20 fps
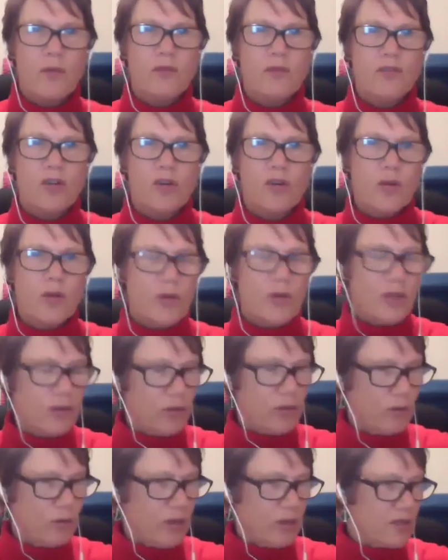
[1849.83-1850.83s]
John Quinn,
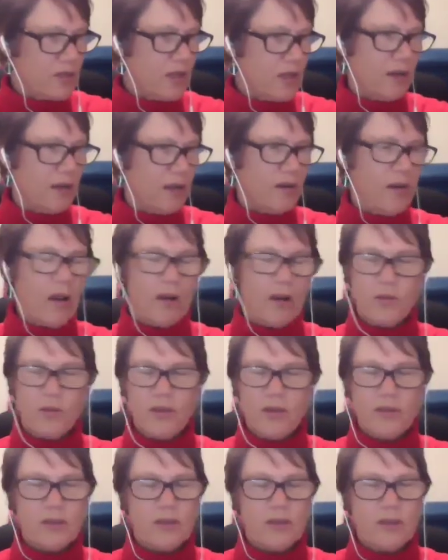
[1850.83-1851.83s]
who I started out
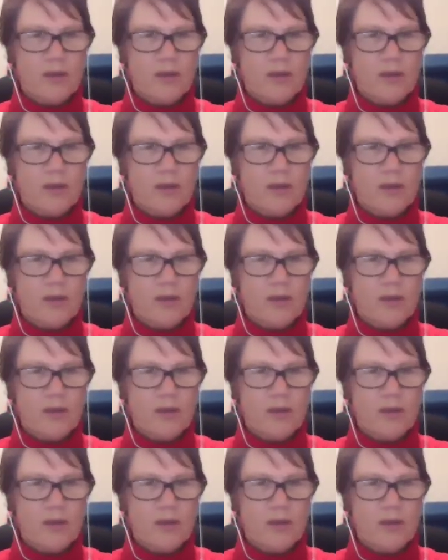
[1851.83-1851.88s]
with